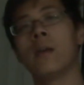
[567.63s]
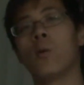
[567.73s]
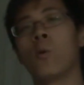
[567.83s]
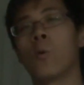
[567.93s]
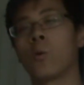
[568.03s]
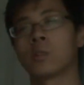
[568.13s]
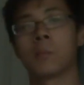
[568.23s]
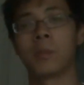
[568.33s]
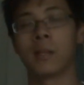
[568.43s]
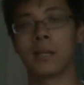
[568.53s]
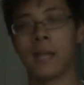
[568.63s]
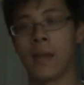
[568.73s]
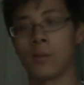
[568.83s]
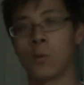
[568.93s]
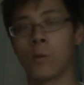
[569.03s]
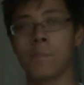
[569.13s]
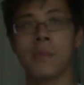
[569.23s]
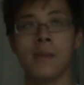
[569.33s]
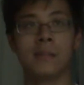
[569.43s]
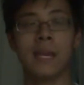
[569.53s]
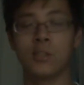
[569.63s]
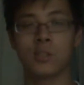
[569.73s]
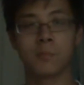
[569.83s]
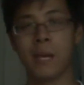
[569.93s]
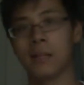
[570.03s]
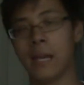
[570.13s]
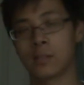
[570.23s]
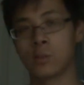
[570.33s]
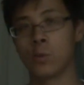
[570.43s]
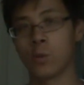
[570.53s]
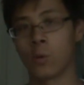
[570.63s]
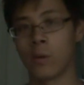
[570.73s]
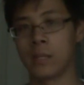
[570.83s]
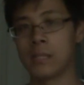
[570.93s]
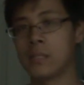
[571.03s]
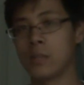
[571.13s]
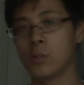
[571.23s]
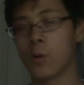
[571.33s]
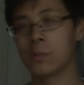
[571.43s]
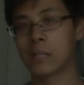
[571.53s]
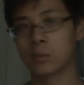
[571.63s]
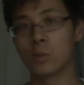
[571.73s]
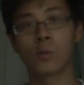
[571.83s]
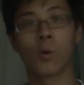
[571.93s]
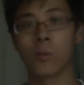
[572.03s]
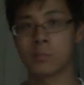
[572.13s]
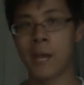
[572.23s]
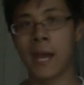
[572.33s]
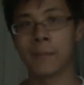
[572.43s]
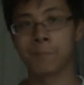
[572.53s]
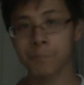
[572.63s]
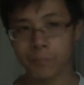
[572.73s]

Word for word: or something like that, or they had just met Lex Luthor and he didn't know Lex Luthor was bad,